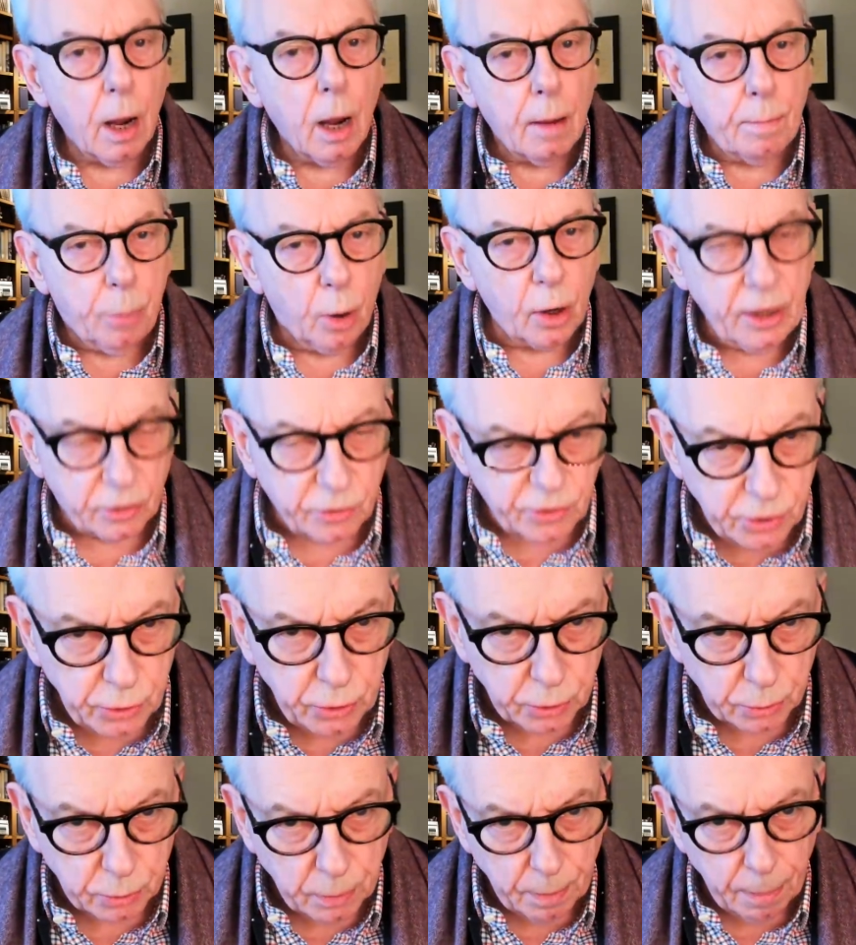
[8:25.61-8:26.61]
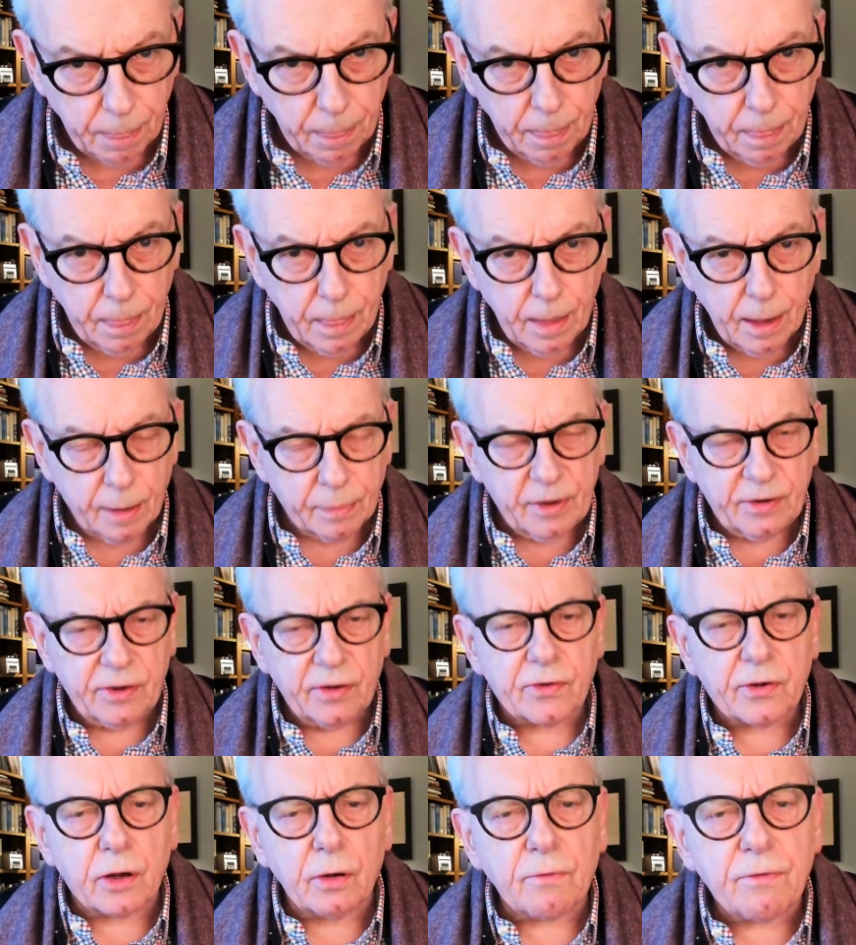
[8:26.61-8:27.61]
Point two, and this has
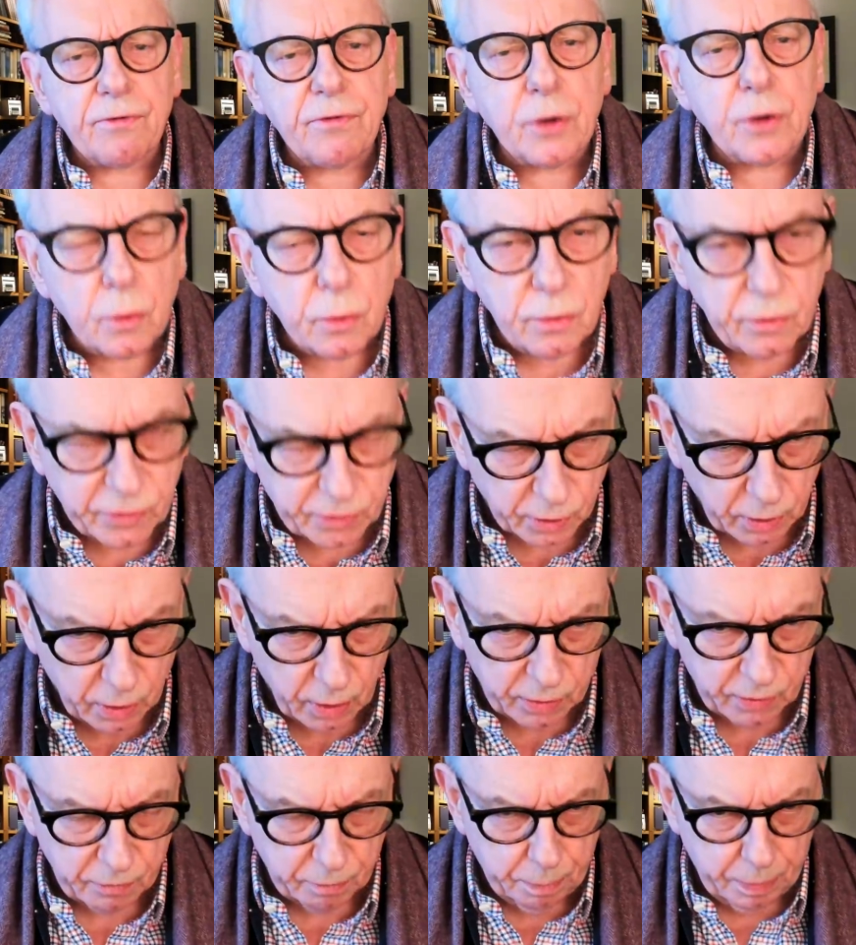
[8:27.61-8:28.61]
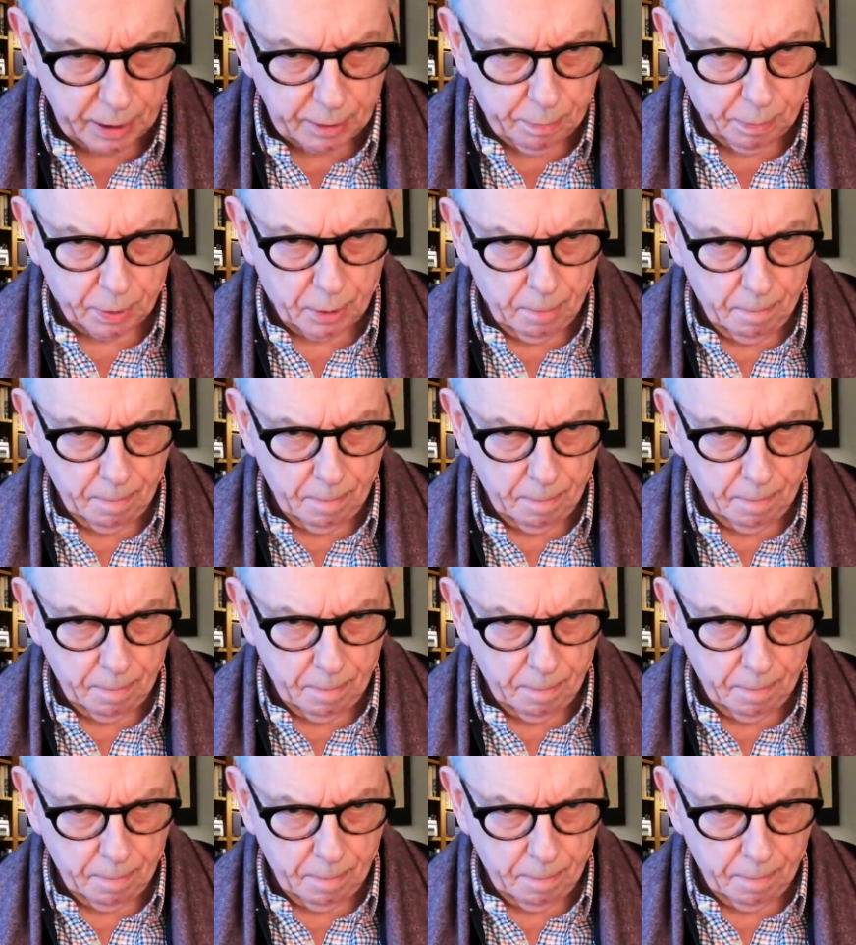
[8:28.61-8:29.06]
confused a lot of people,